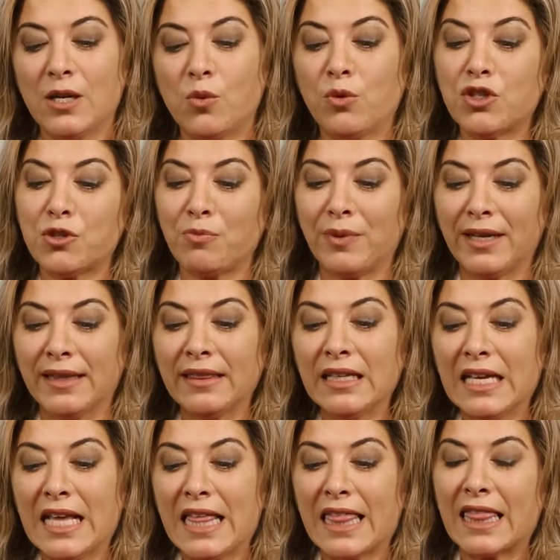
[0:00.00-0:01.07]
which mean
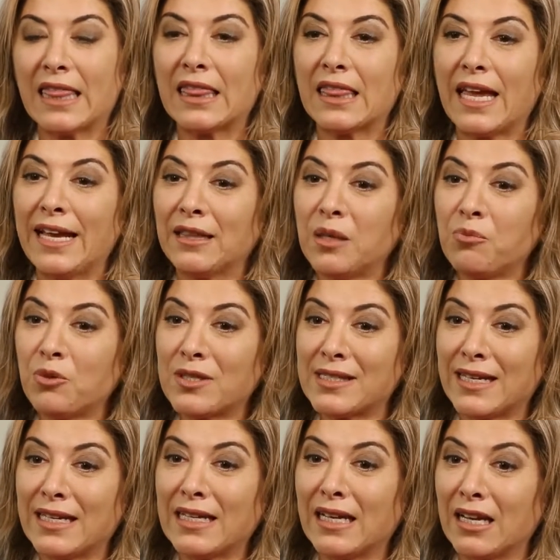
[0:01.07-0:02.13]

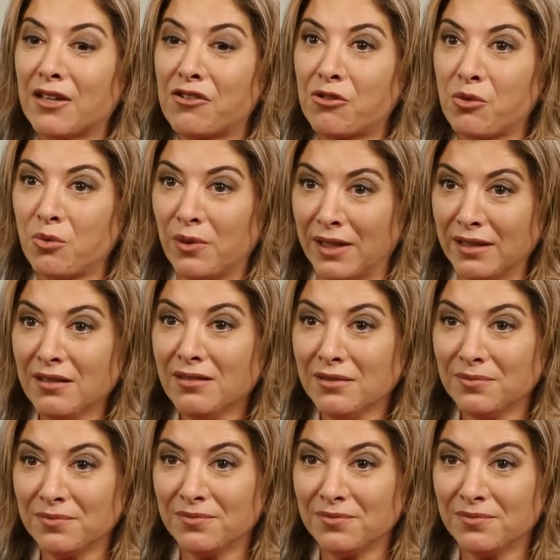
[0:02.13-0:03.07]
80% length to width.